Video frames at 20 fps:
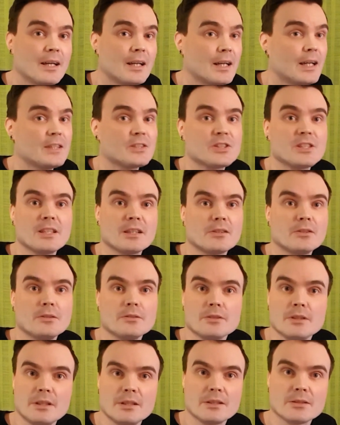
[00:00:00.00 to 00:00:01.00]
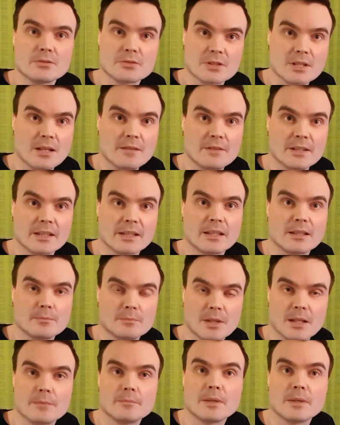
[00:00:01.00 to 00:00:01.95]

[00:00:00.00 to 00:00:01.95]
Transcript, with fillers: and she continues living in my